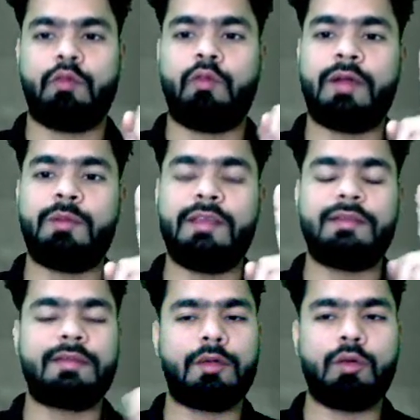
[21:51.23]
One
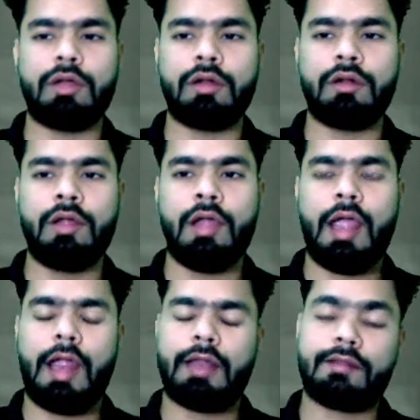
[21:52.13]
means singular,
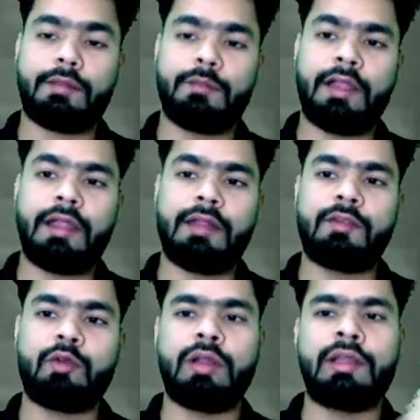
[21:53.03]
and the subject is
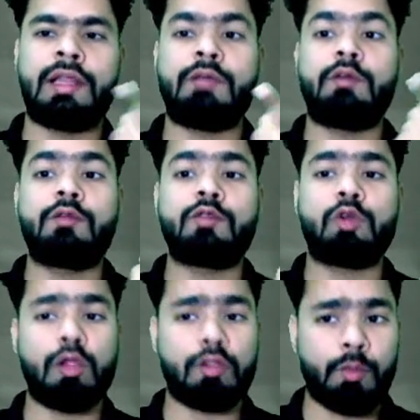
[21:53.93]
singular, then the verb should
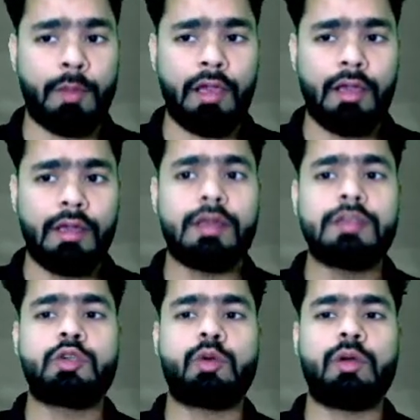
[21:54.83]
also be
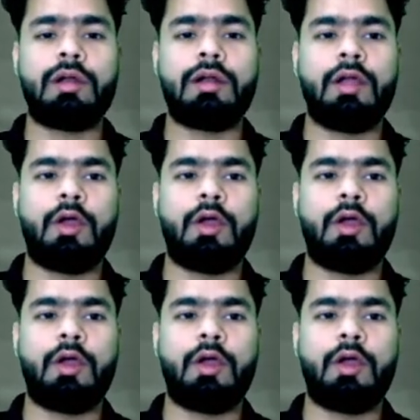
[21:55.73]
singular.